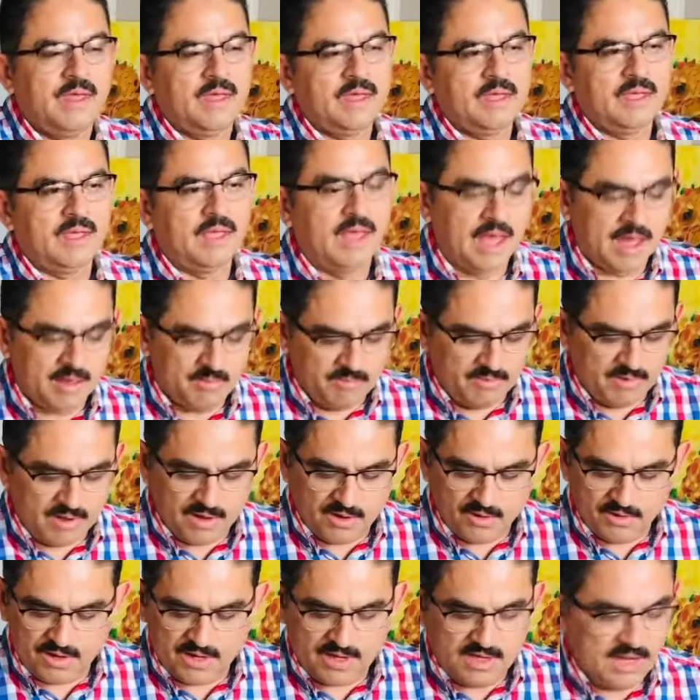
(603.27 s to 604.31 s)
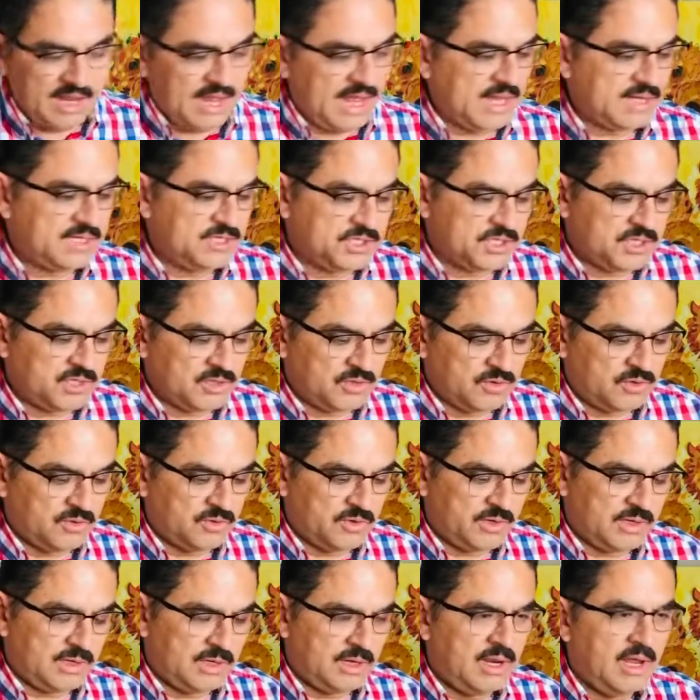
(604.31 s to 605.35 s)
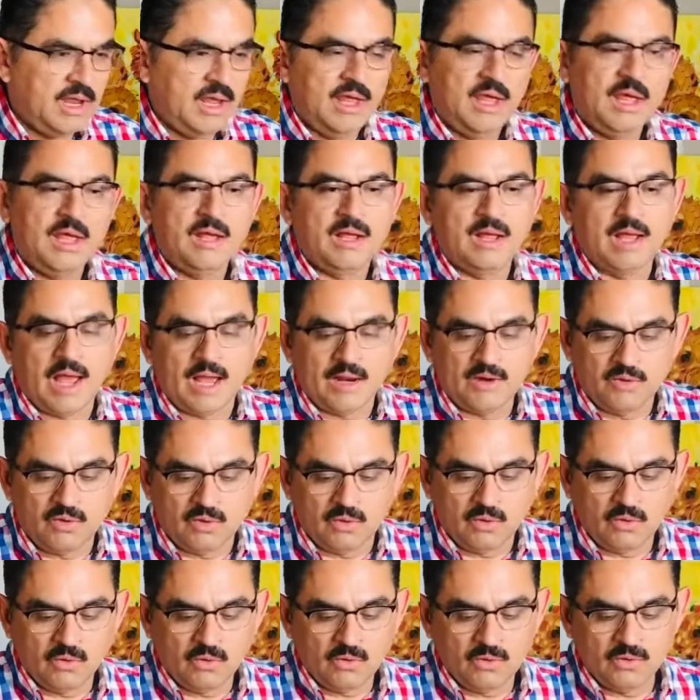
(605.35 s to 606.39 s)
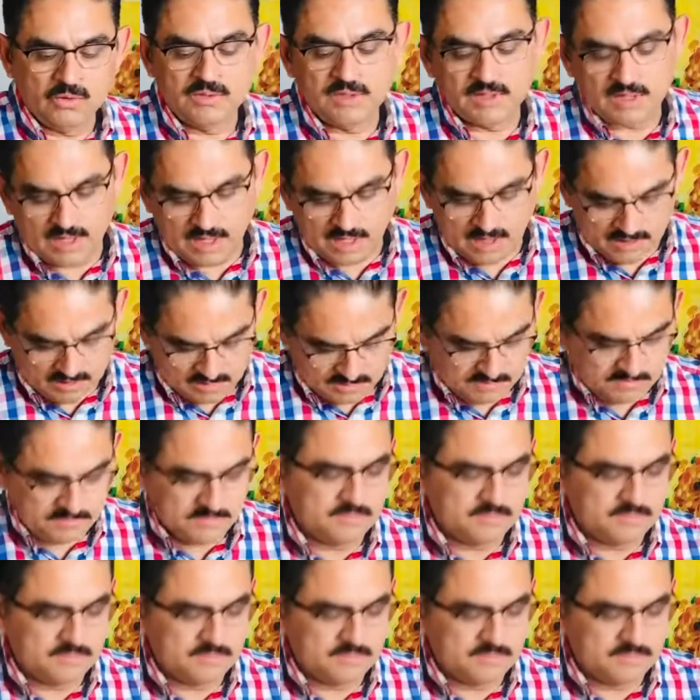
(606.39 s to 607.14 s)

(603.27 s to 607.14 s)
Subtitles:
got married, had children, got old, and